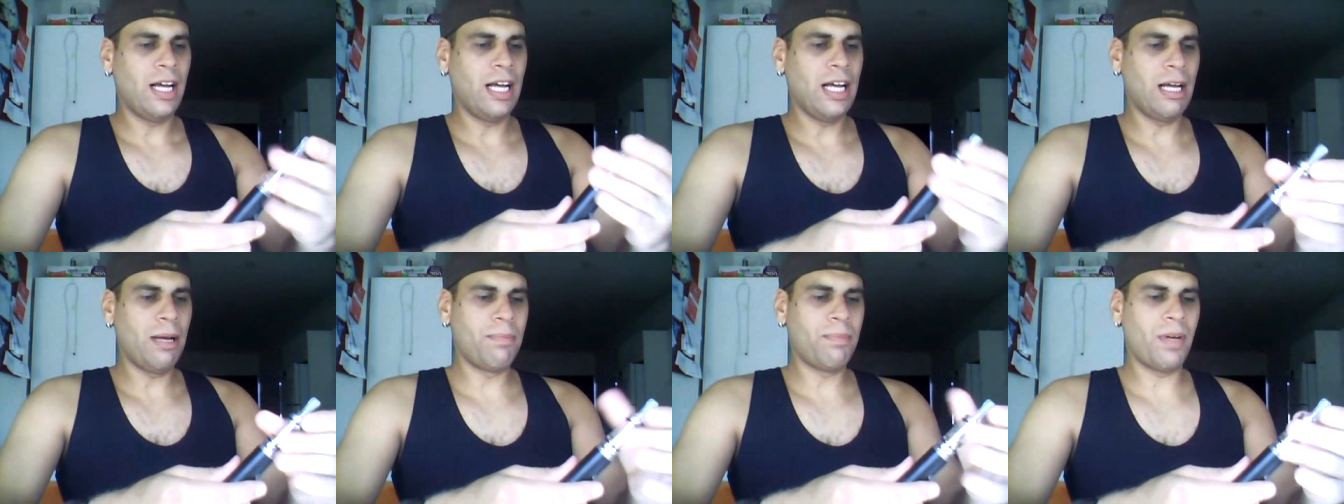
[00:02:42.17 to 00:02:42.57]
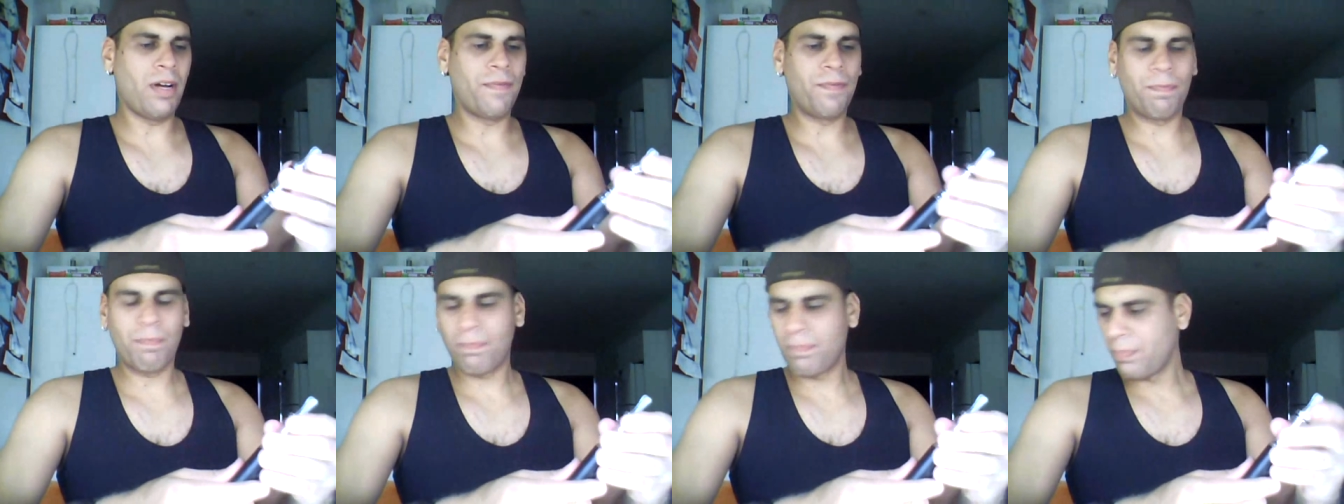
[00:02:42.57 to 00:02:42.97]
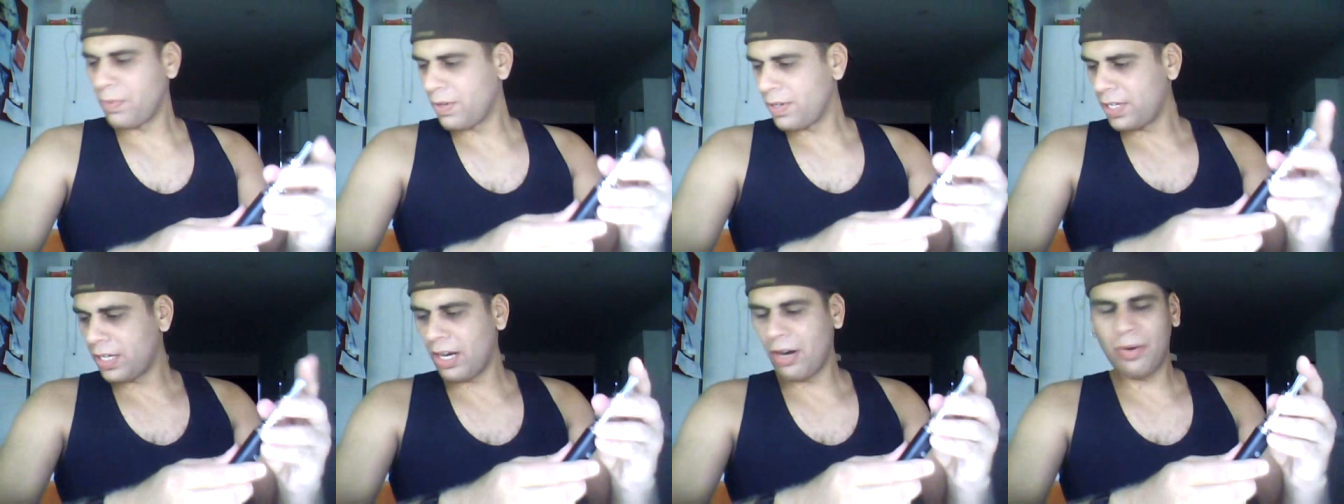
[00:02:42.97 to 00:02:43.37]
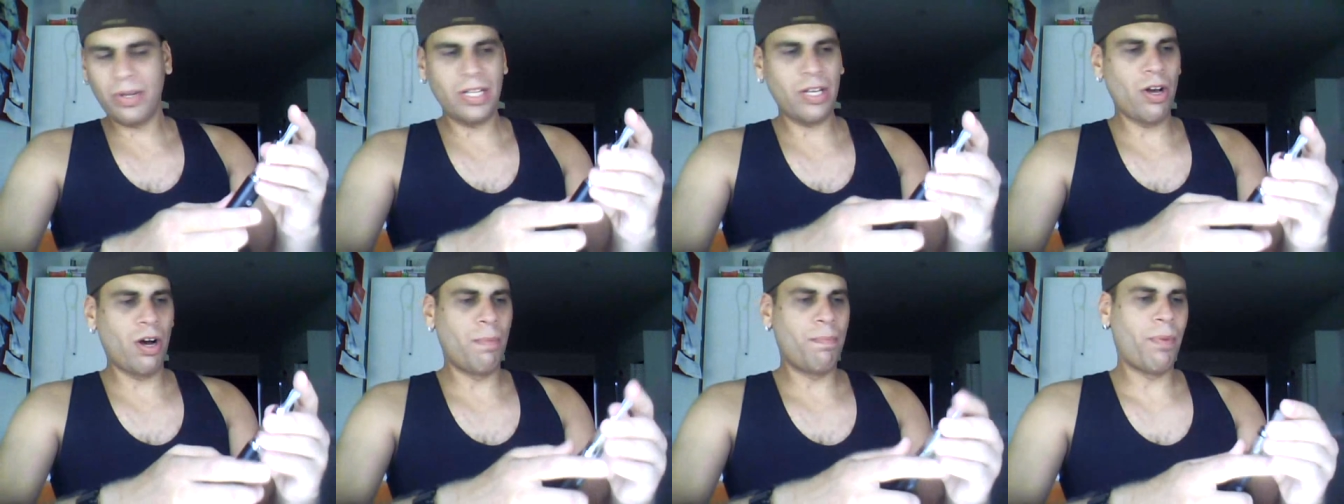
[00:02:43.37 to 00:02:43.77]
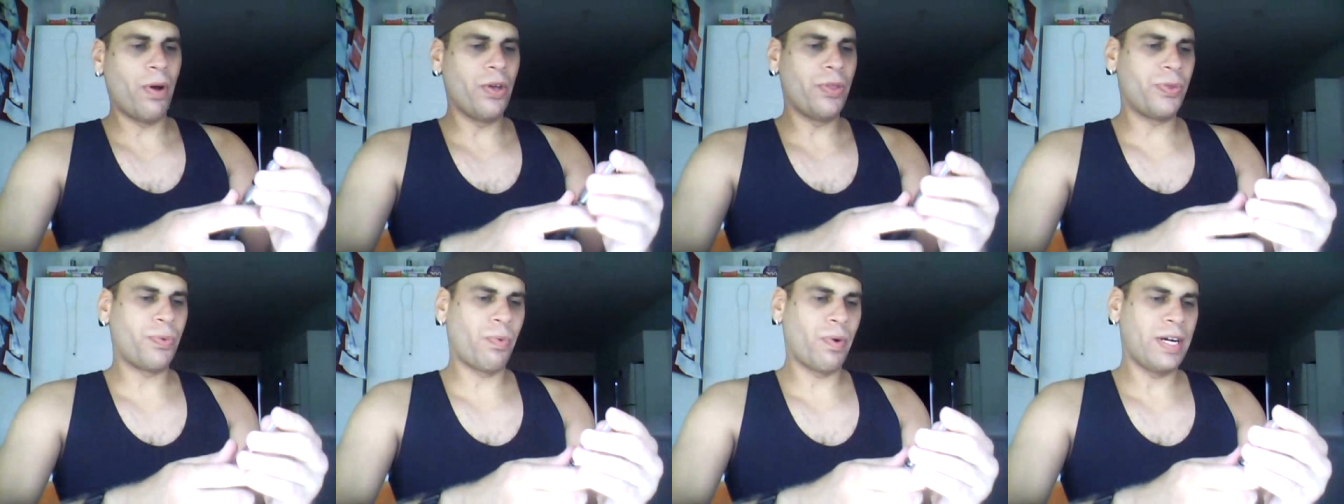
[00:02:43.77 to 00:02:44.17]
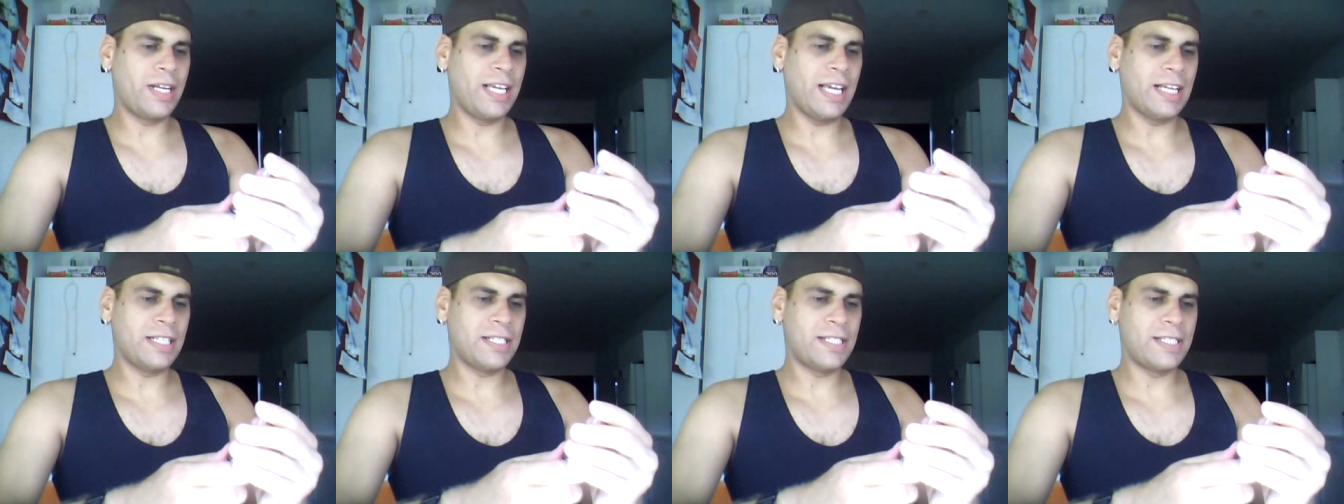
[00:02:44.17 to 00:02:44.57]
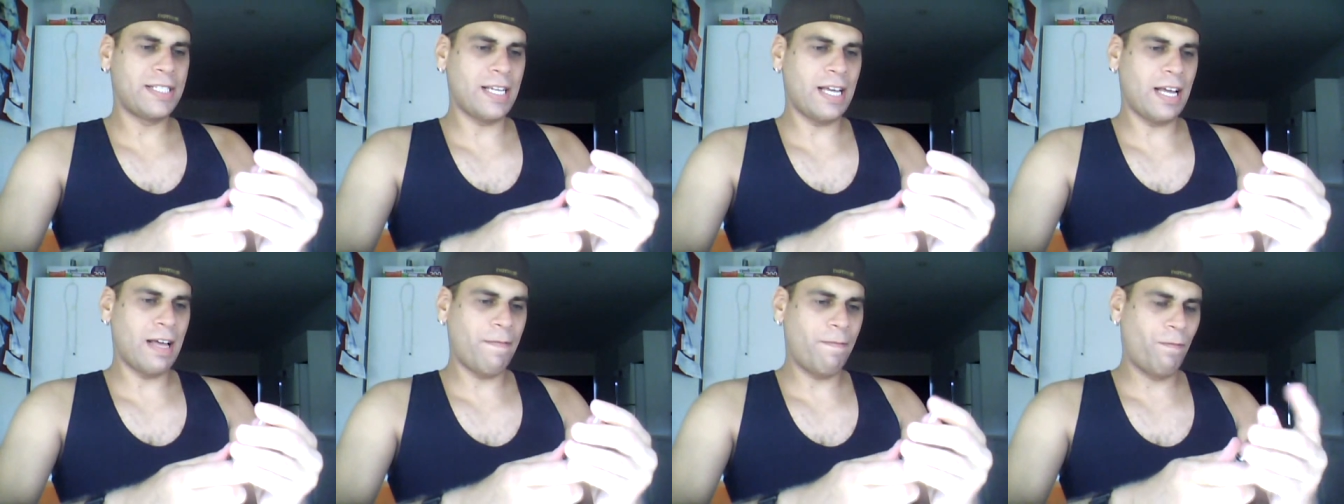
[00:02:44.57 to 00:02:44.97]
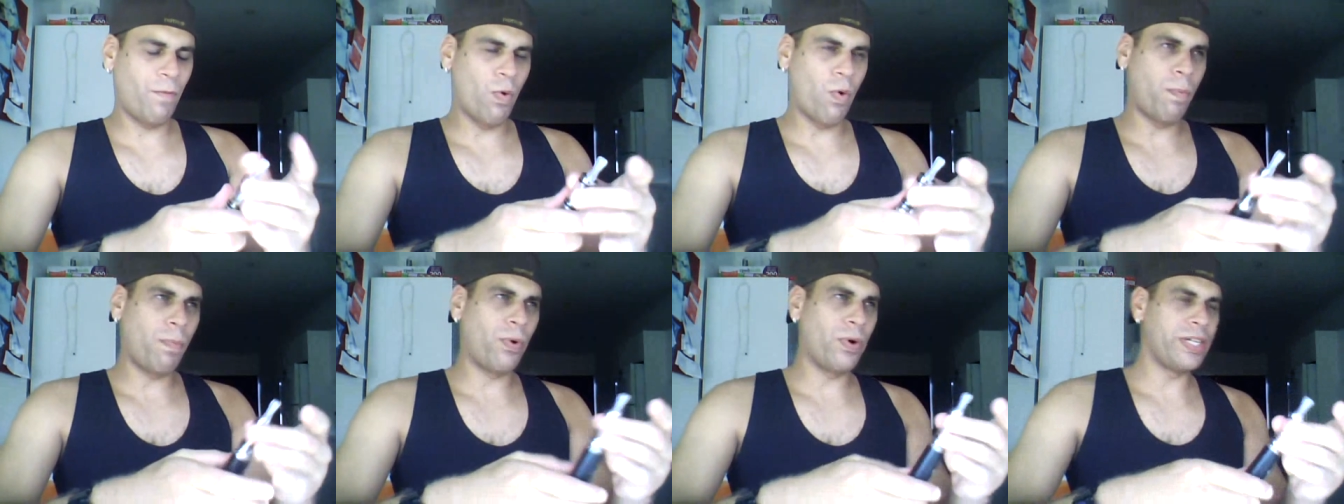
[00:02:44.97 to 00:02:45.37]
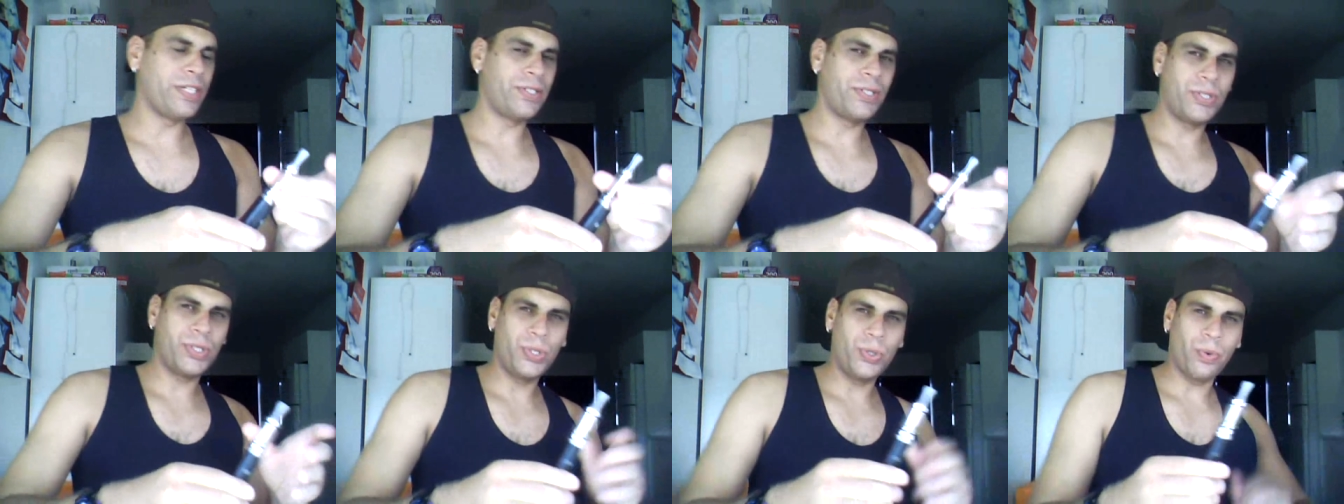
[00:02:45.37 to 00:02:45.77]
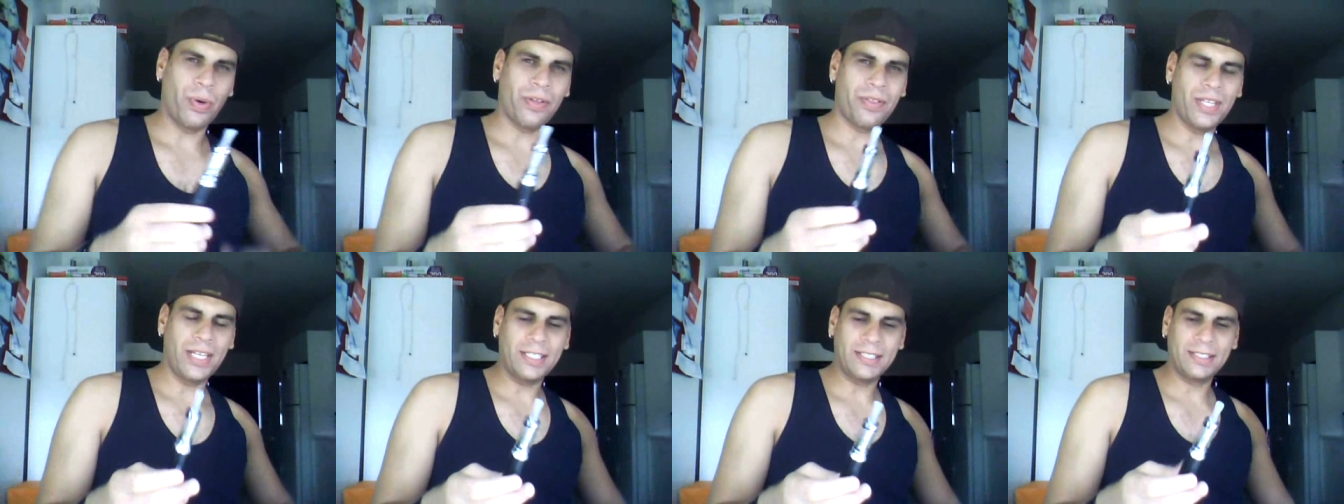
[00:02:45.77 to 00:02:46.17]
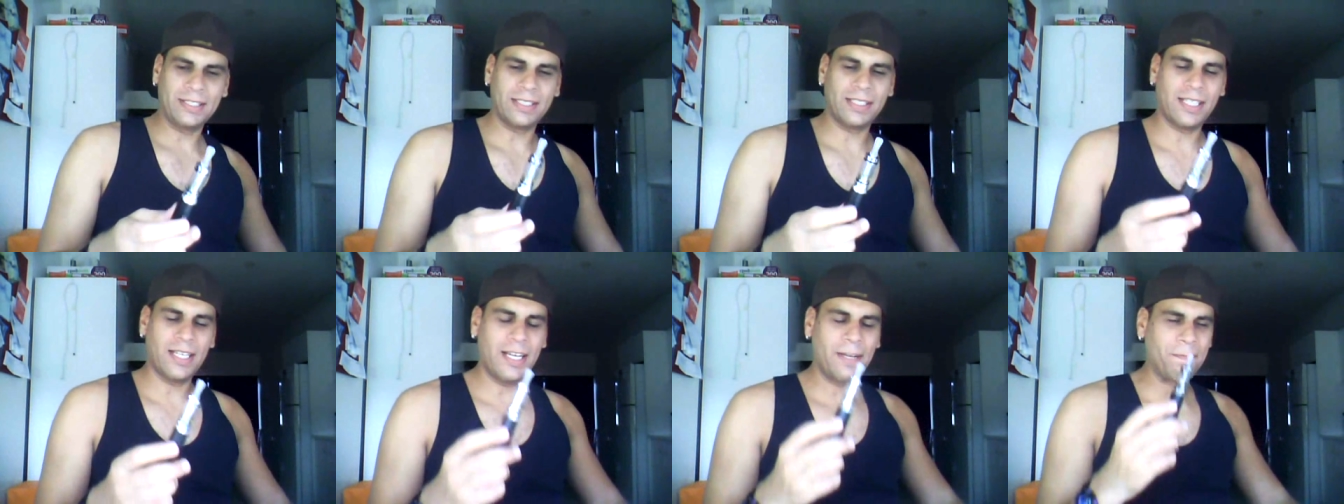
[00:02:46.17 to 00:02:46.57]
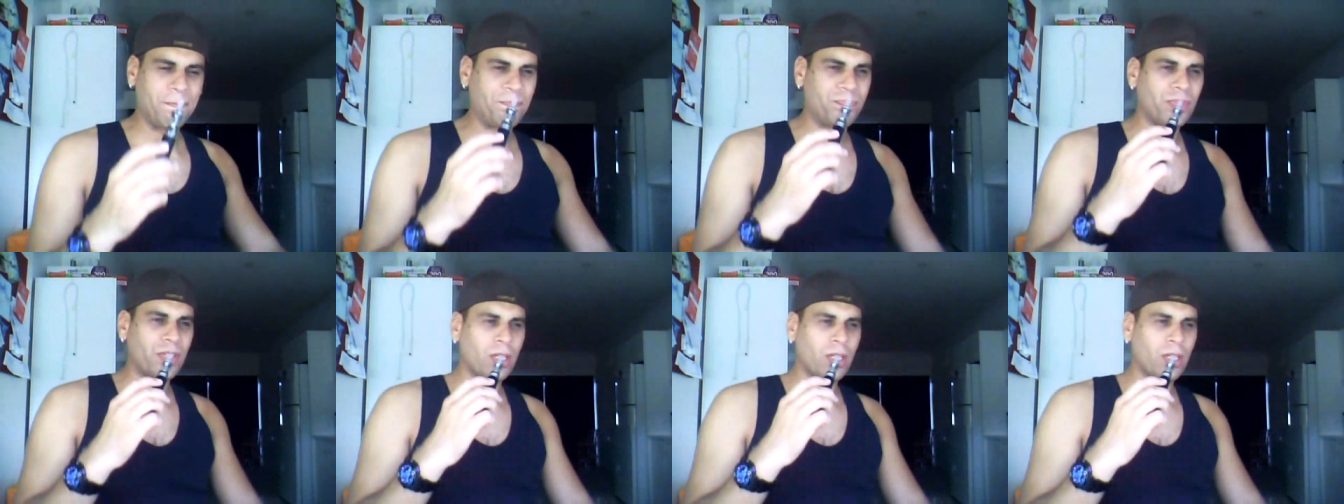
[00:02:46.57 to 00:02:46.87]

Um, I've currently got both running at uh, 4.2 I think, okay.